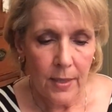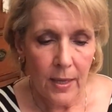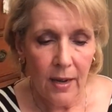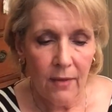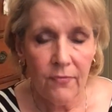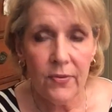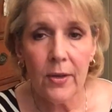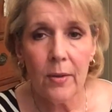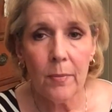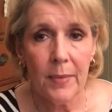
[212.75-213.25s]
I
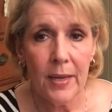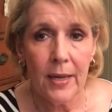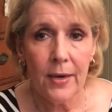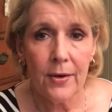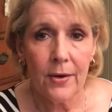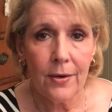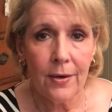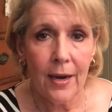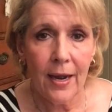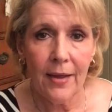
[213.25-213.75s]
feel
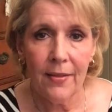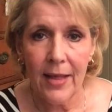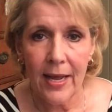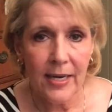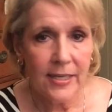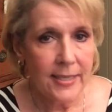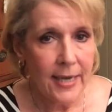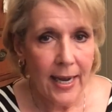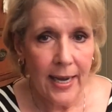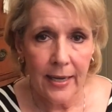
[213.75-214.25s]
better. That
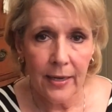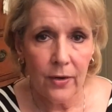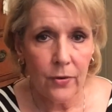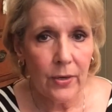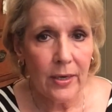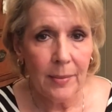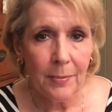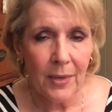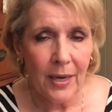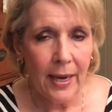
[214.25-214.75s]
Italian
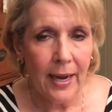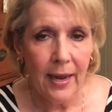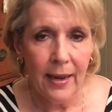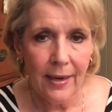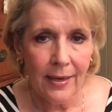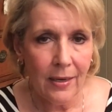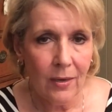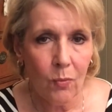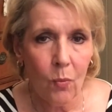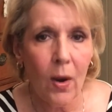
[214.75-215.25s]
cream
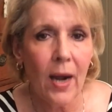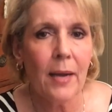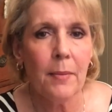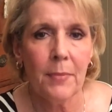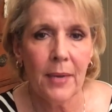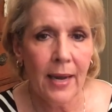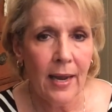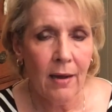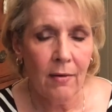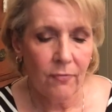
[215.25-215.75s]
cake wiped
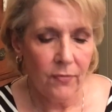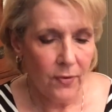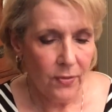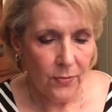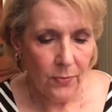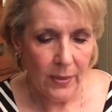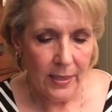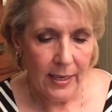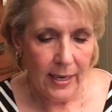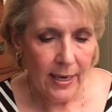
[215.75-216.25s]
me out for
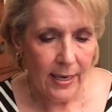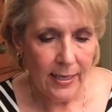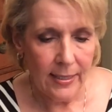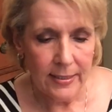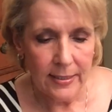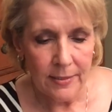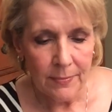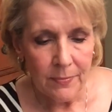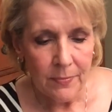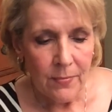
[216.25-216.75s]
3
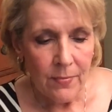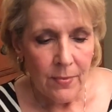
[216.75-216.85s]
days.